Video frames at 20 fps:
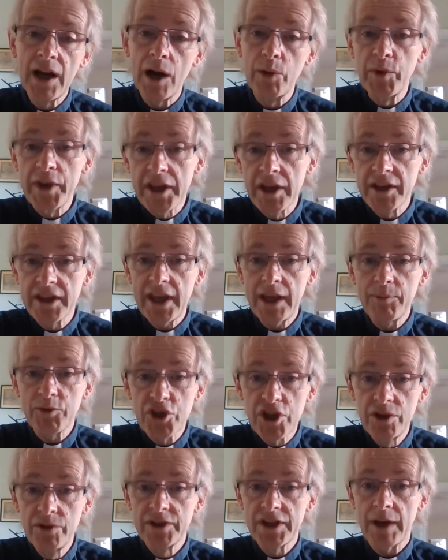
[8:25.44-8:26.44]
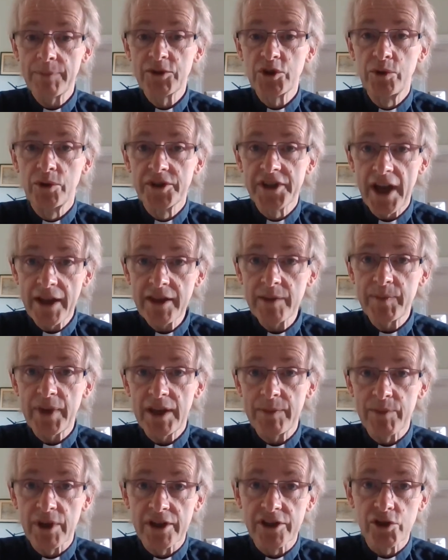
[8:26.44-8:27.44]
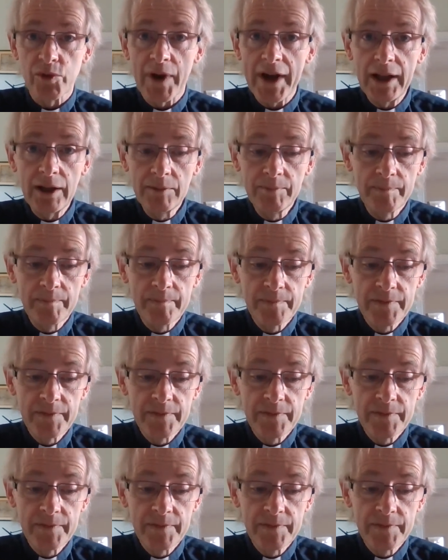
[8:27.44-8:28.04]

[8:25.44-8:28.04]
And we can keep tuned up towards other people as well